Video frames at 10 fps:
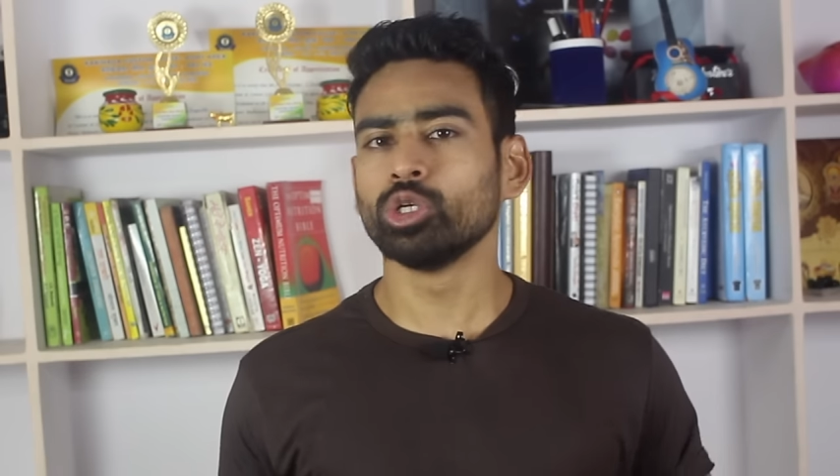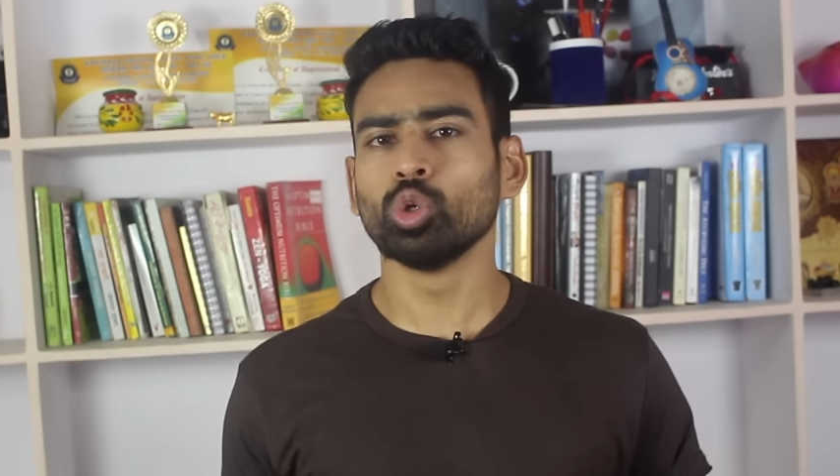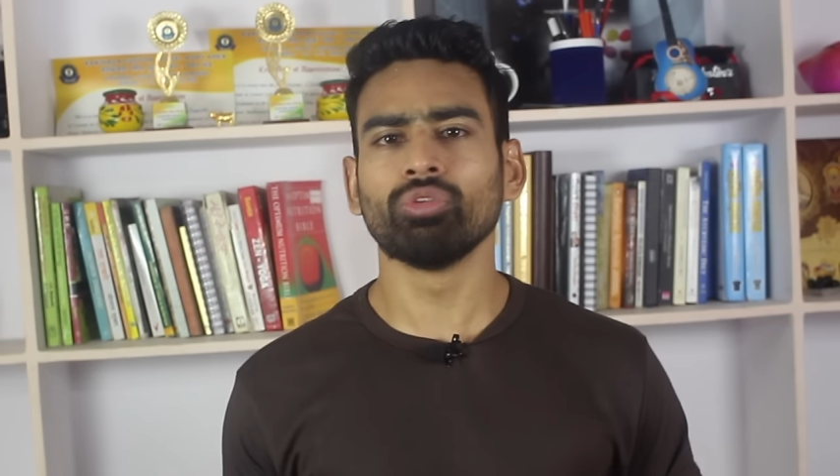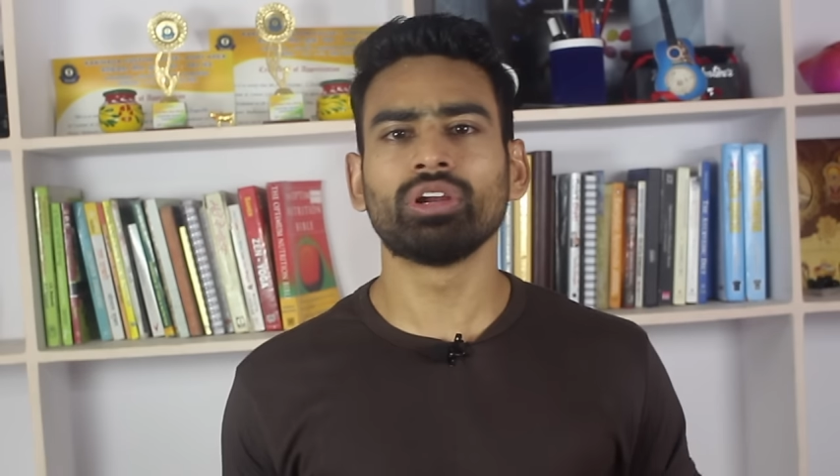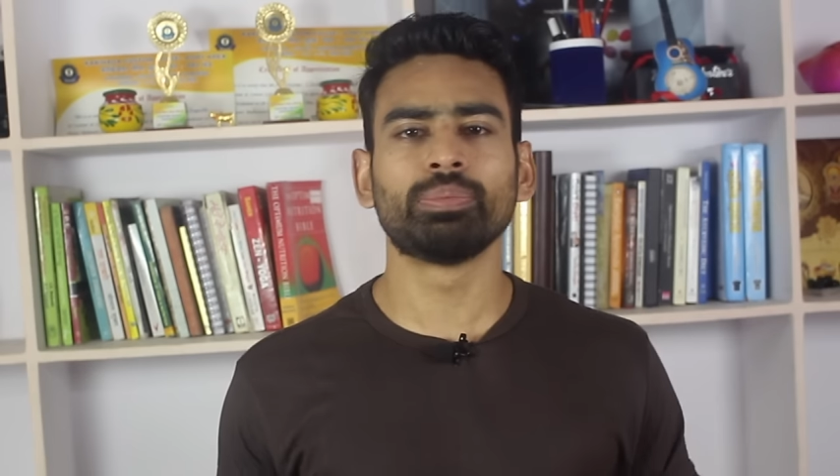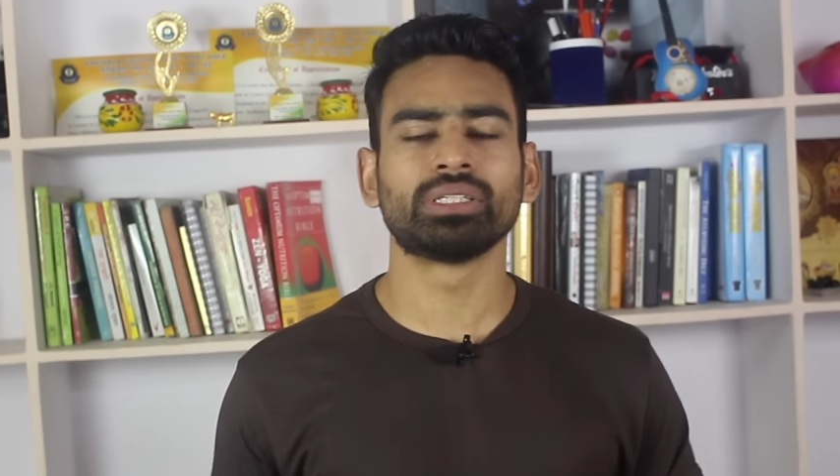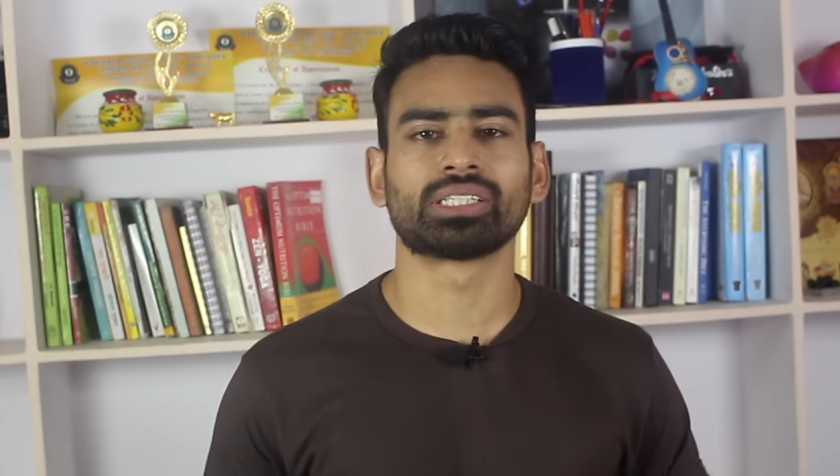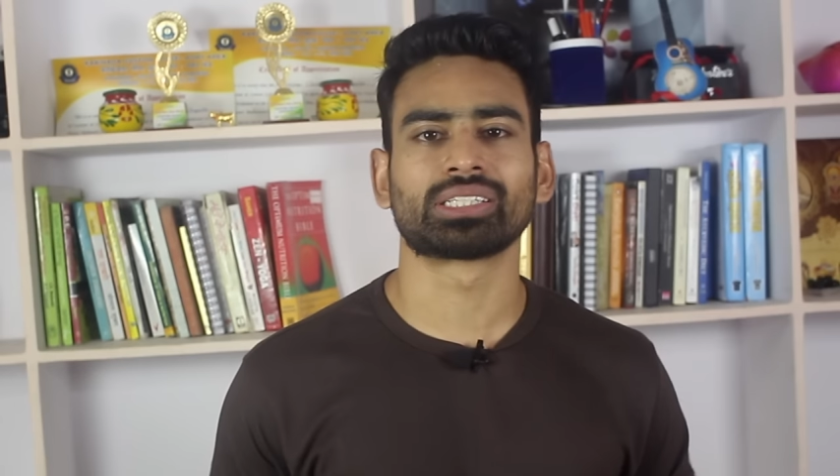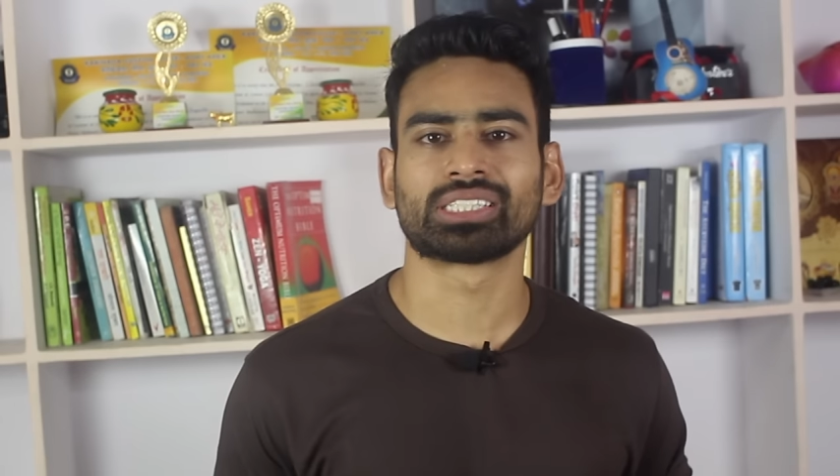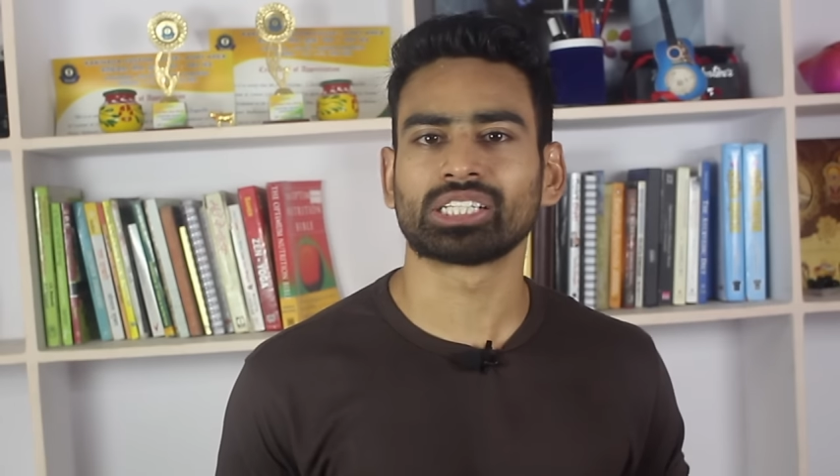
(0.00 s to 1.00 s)
you will be
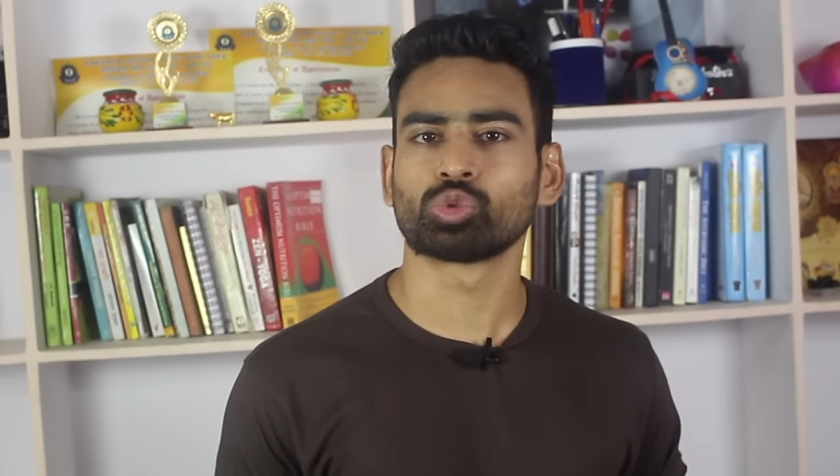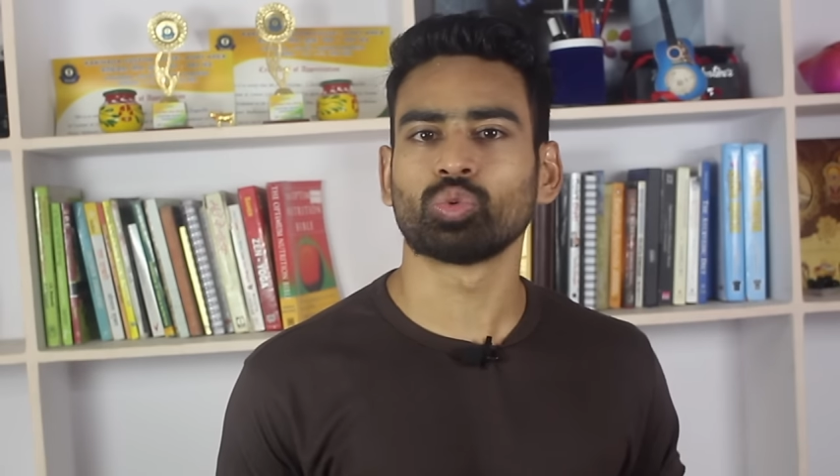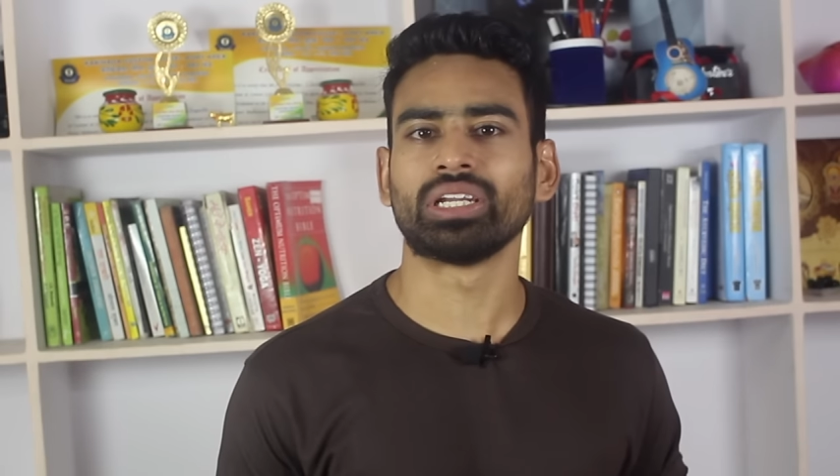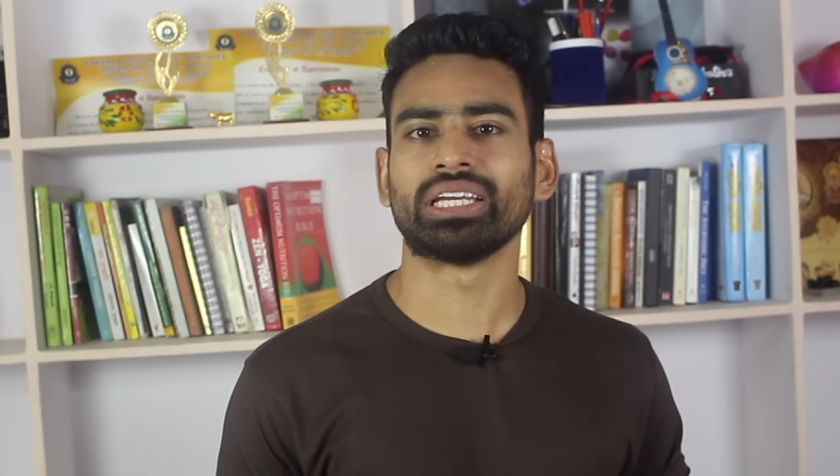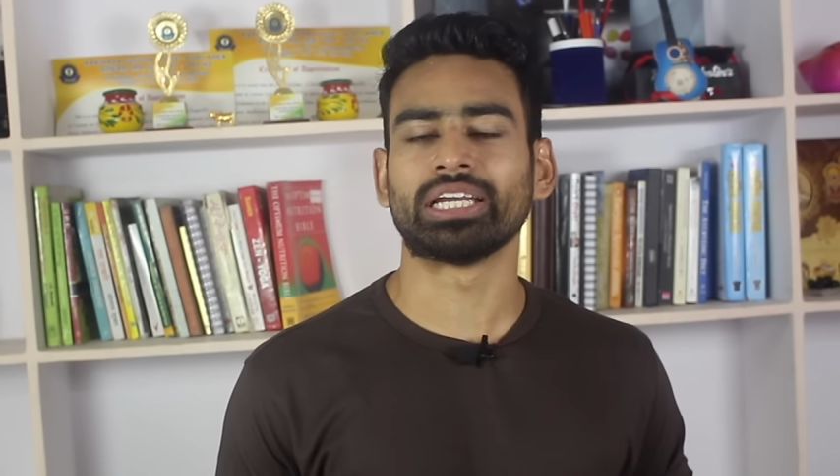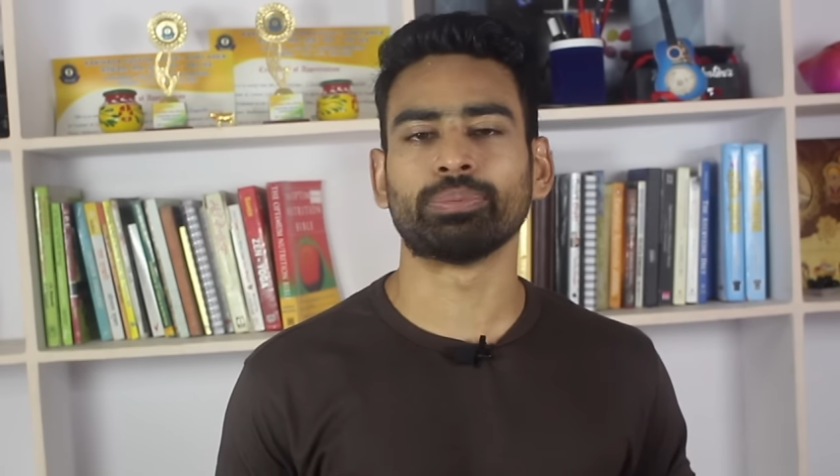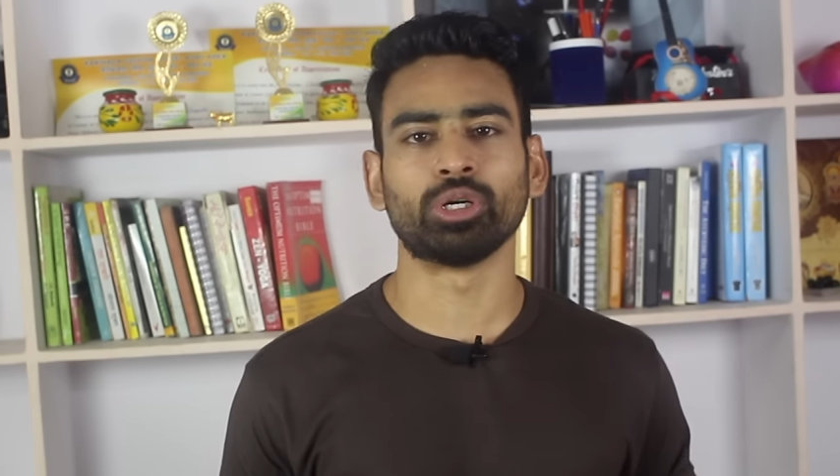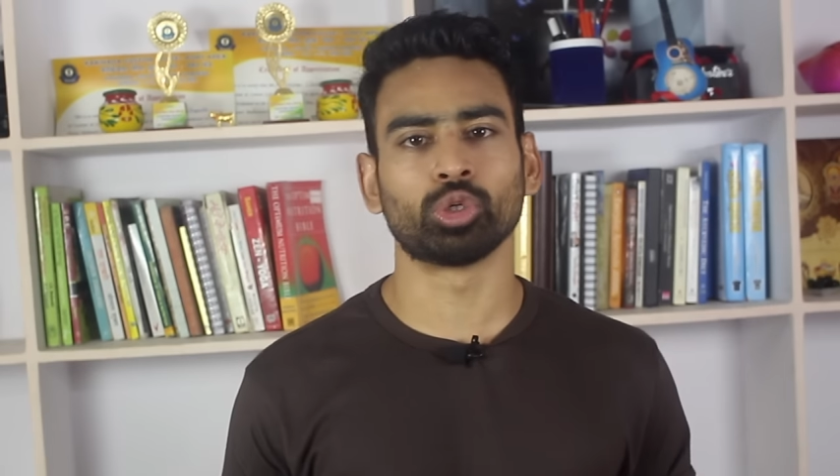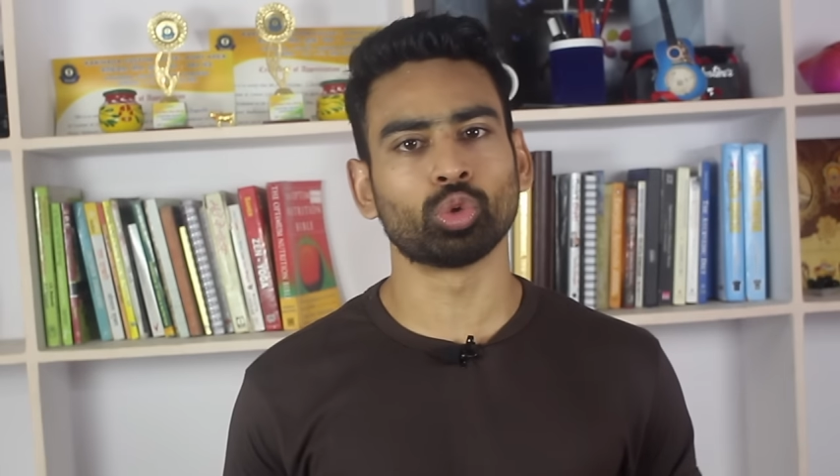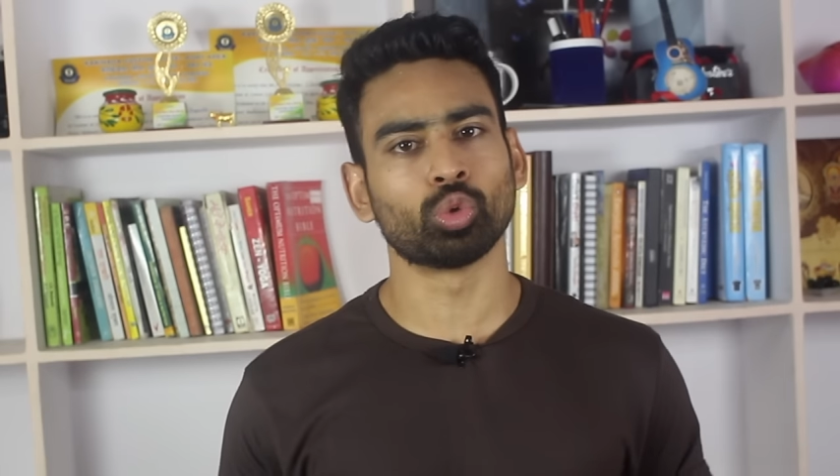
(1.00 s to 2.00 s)
successfully
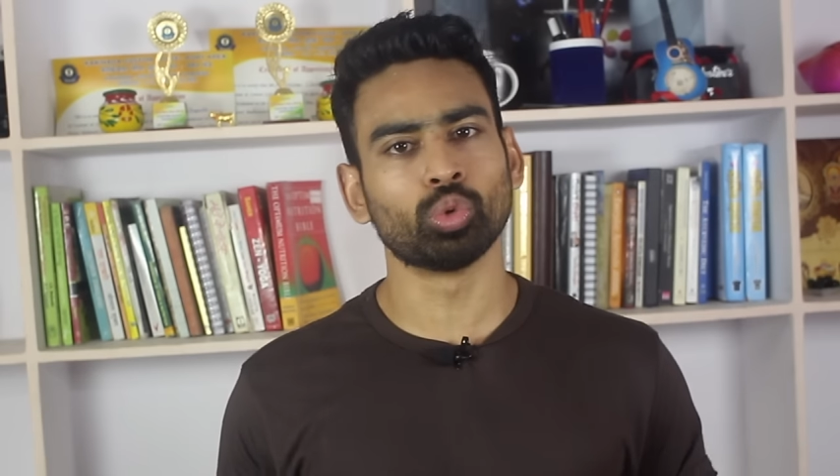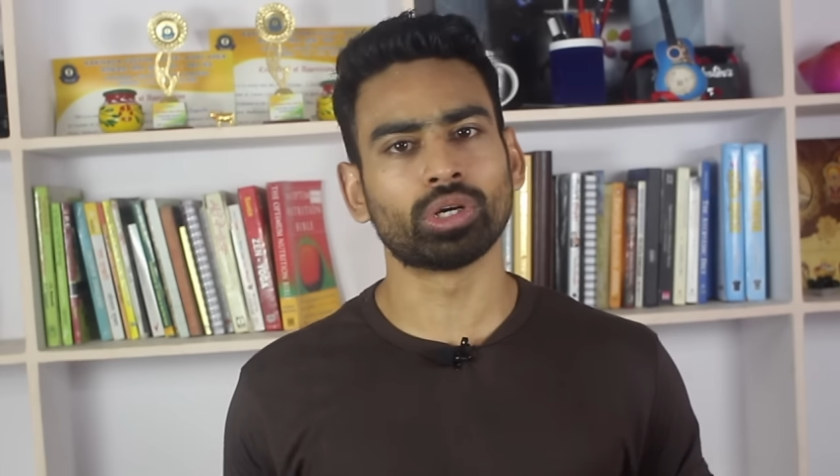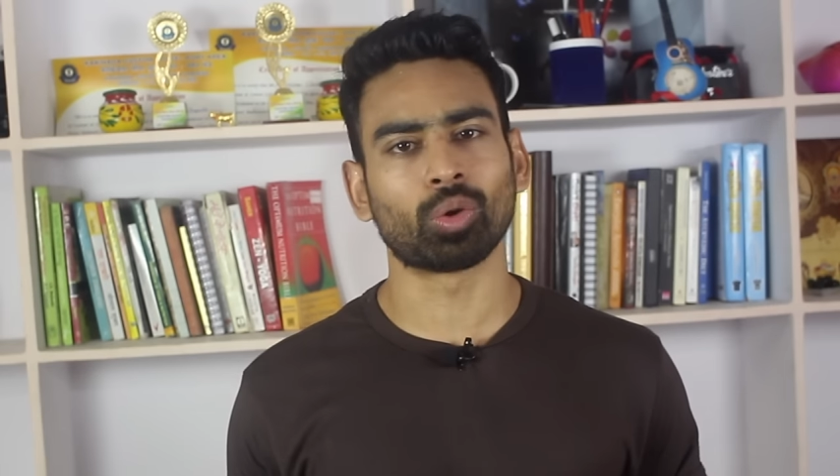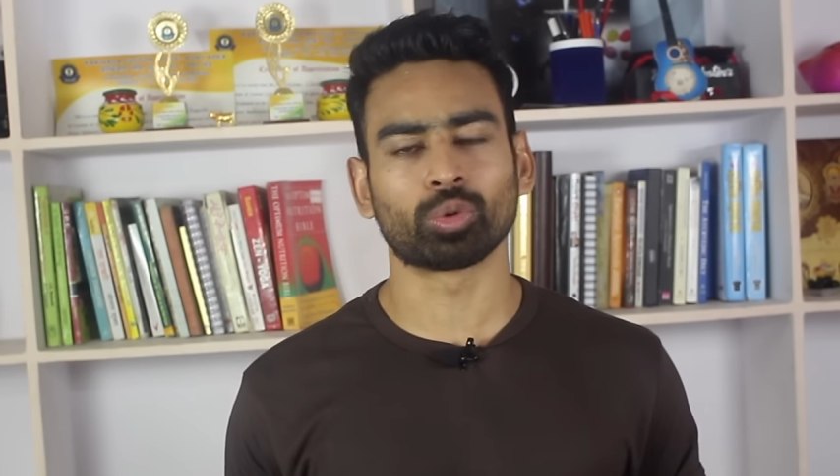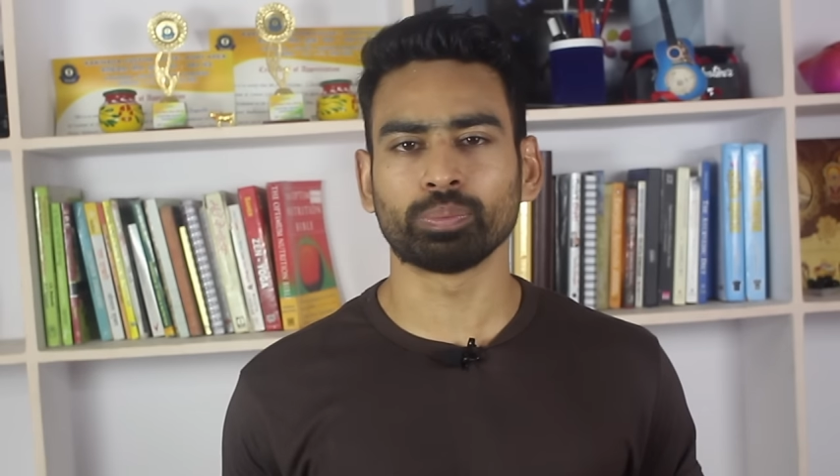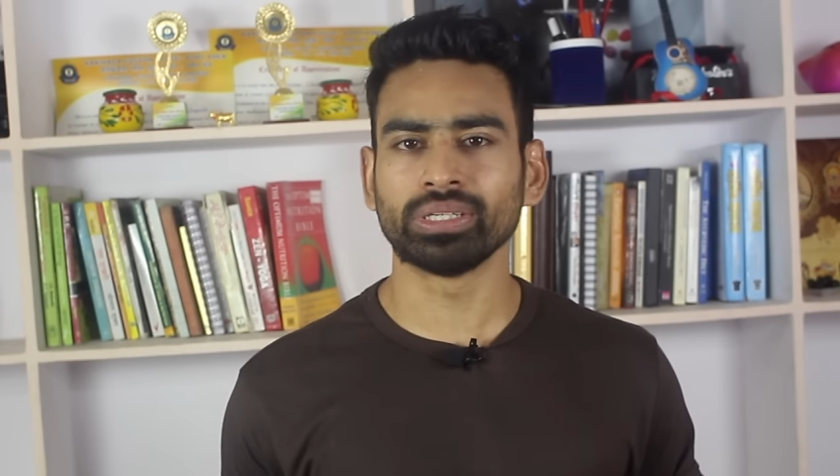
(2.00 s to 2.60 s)
able to root out